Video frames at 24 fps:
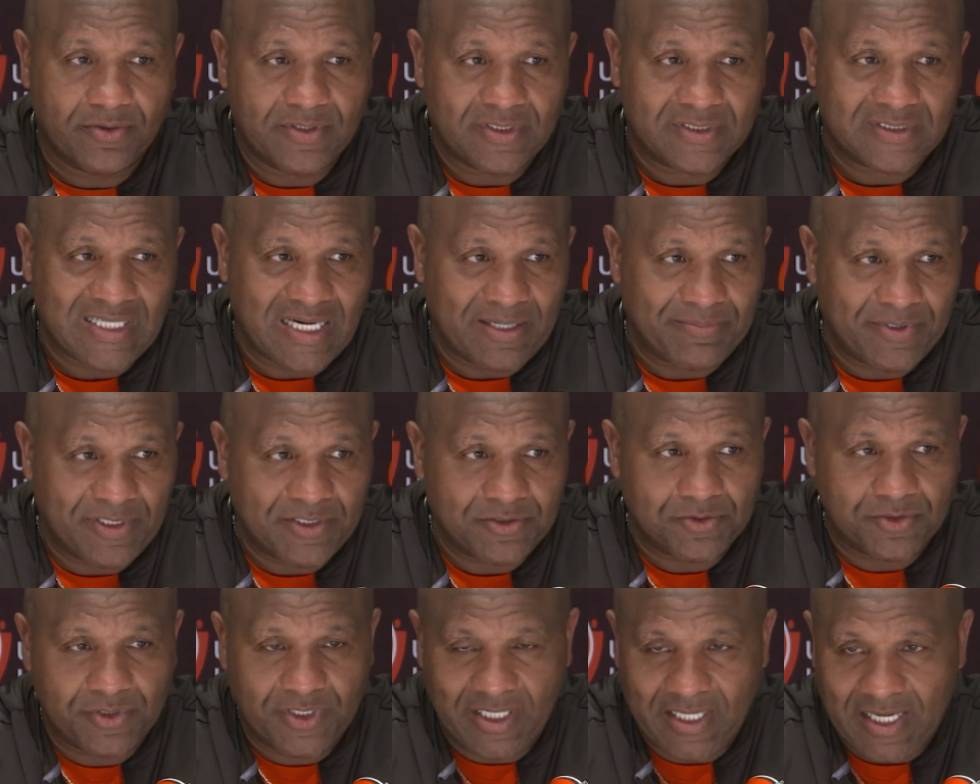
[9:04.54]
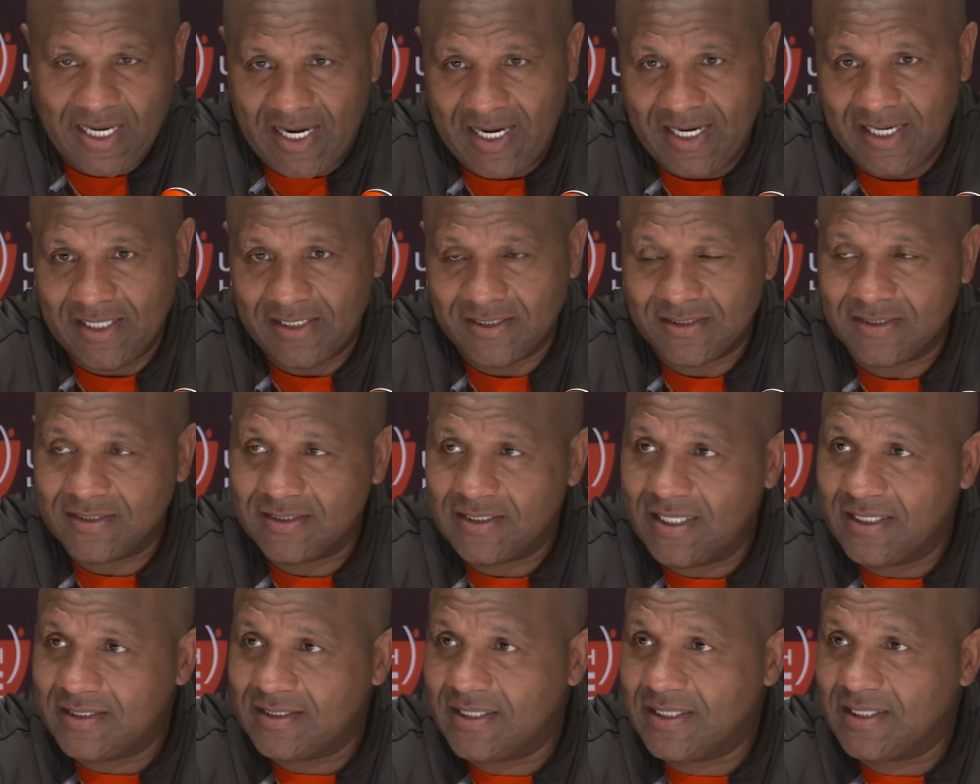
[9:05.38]
the type of injury he has,
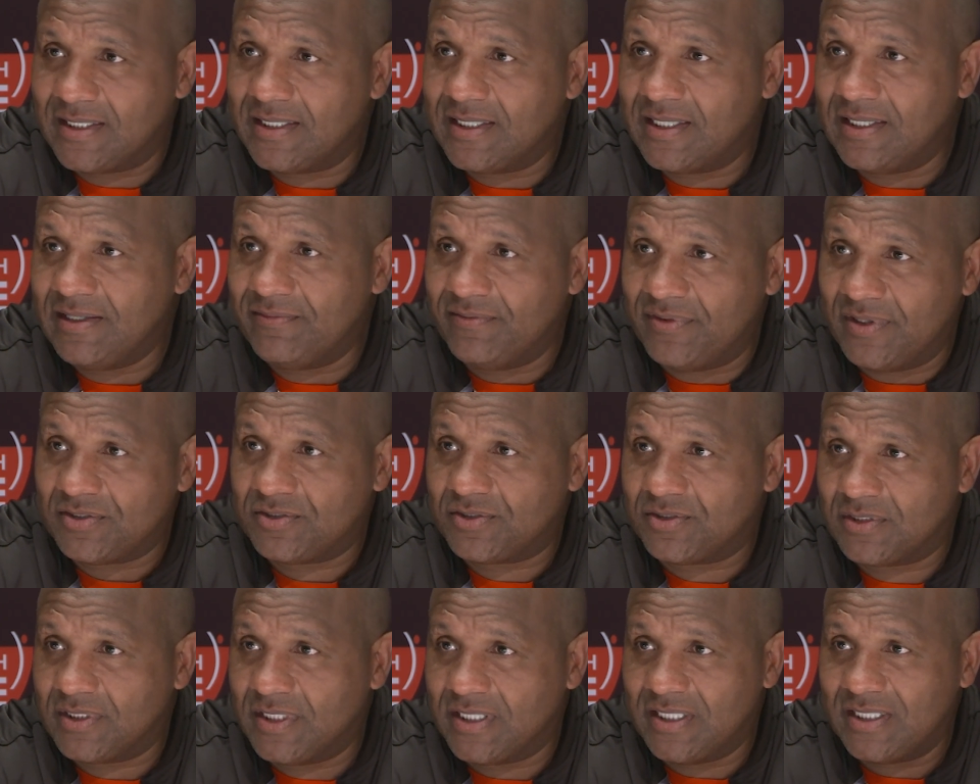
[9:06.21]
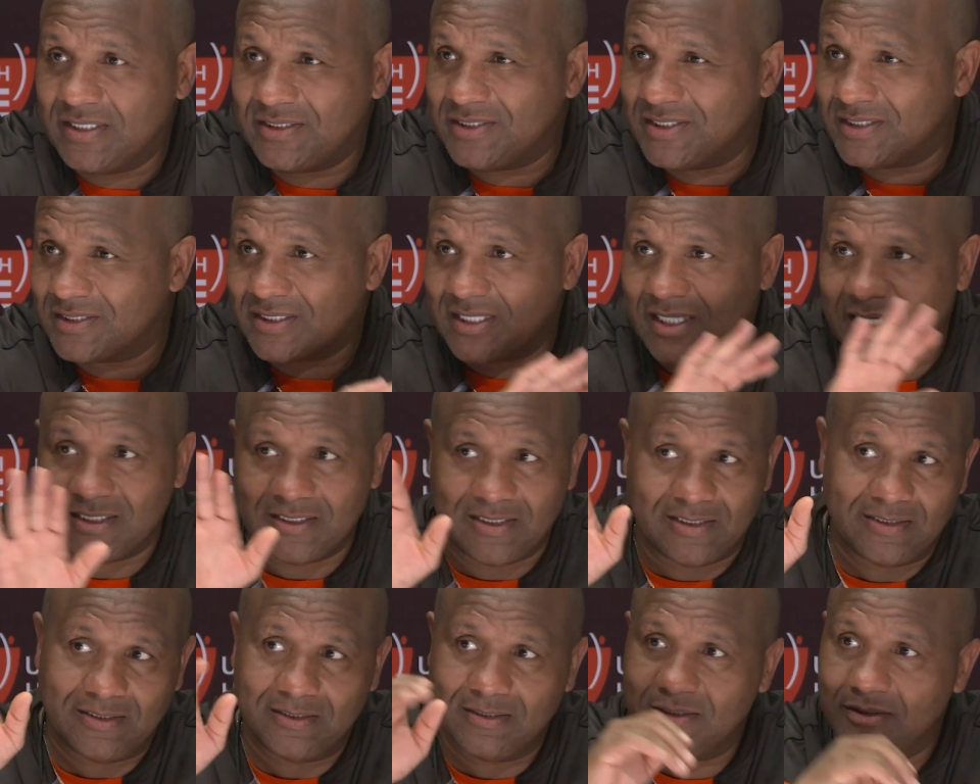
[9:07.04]
I think eventually it just kind
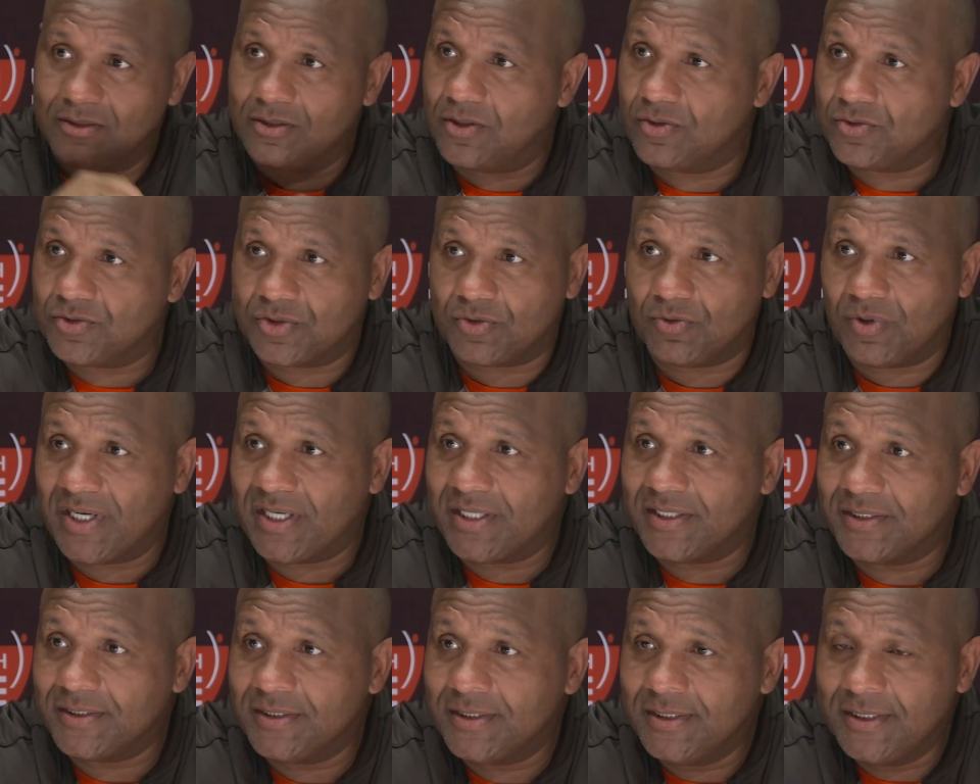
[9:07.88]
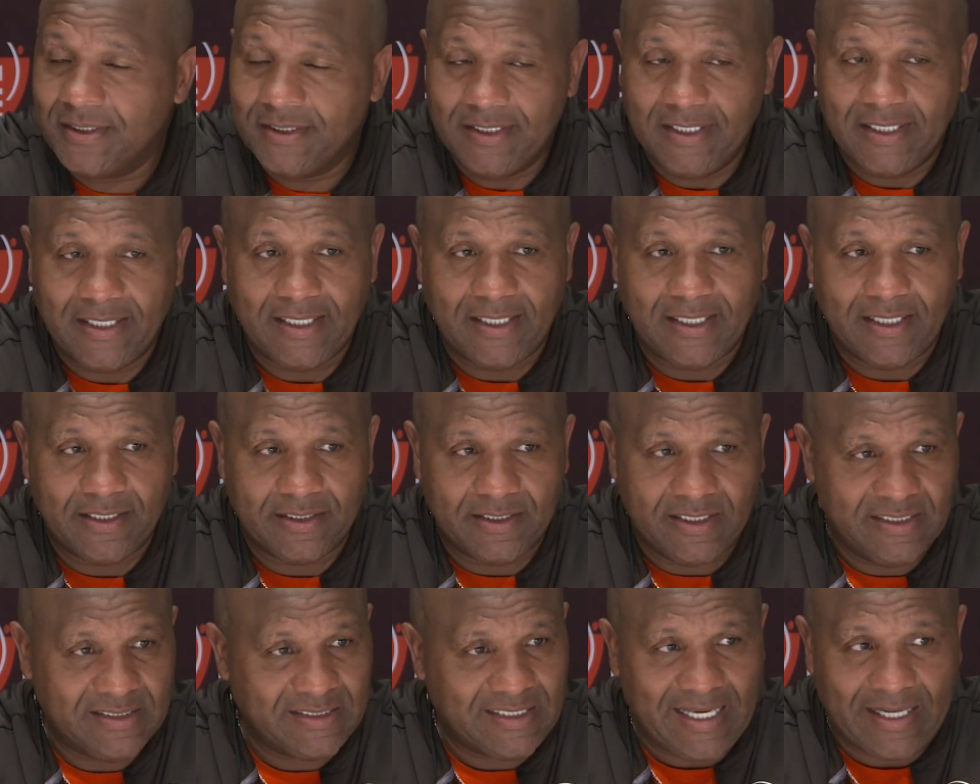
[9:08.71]
of goes away.
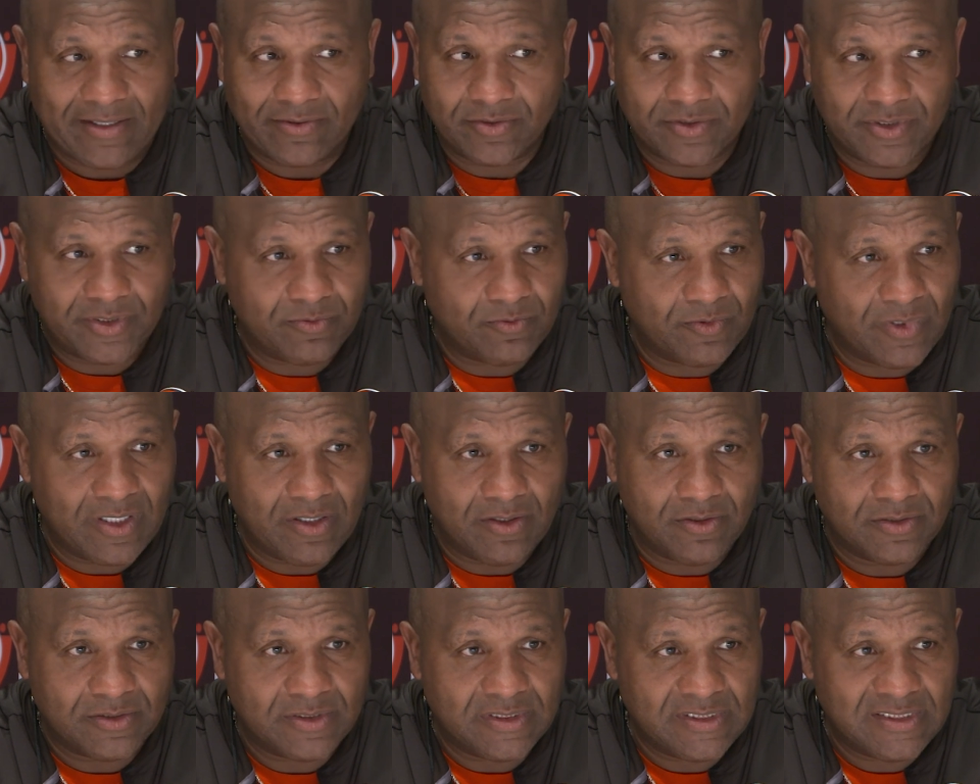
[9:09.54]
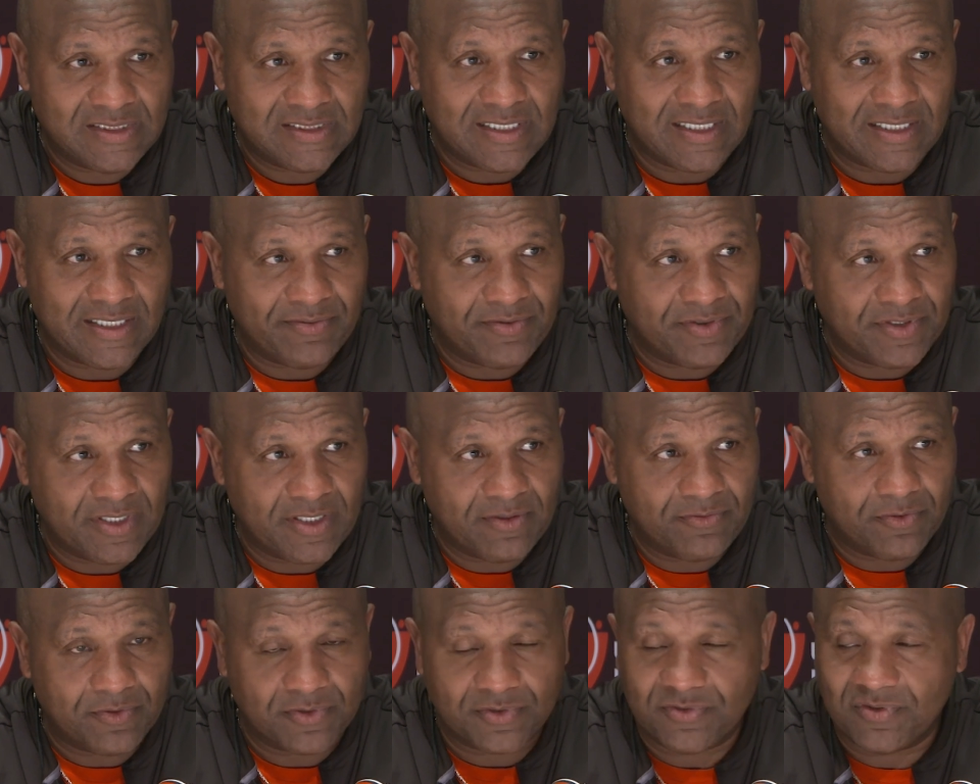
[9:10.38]
And he's handled it well, and he's done
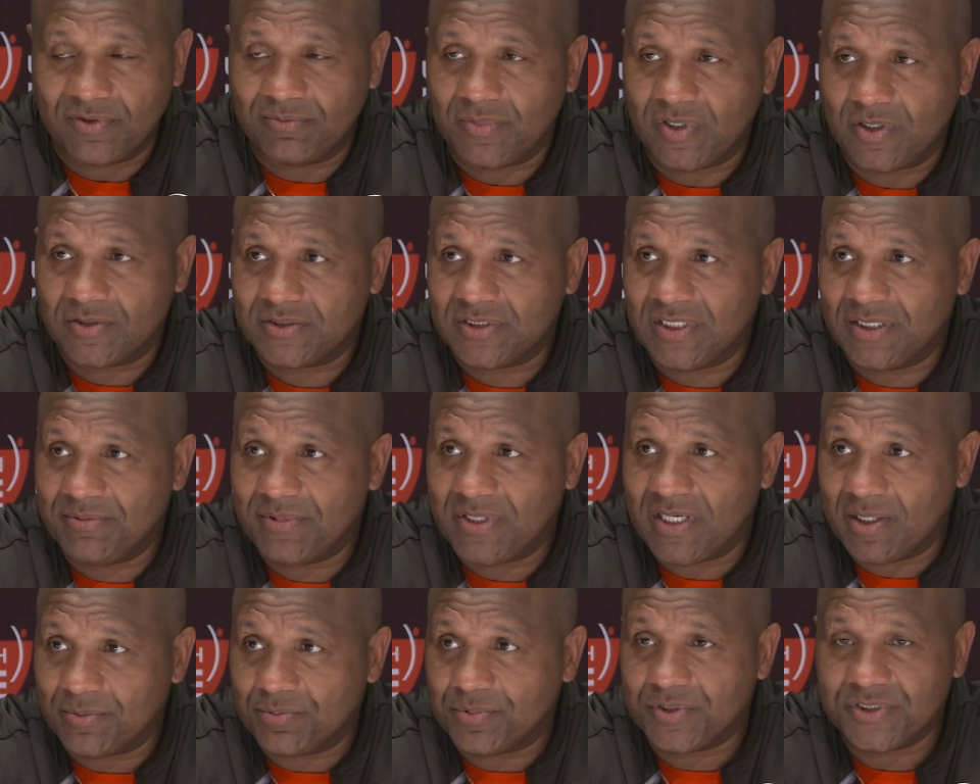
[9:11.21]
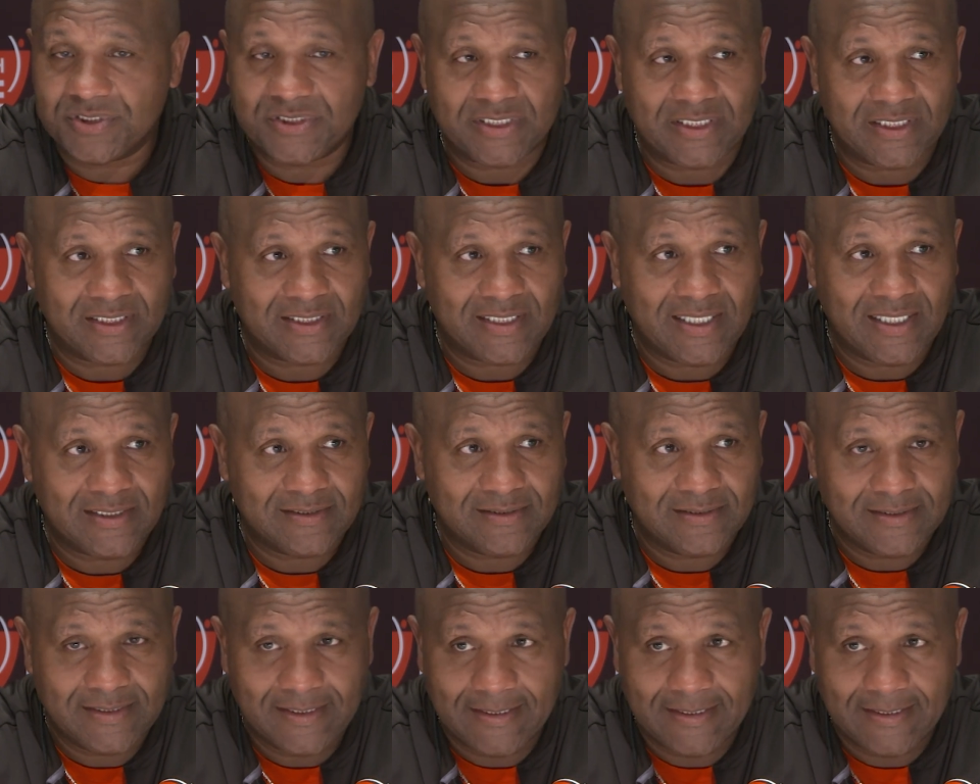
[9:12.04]
everything for his football team, and I appreciate that.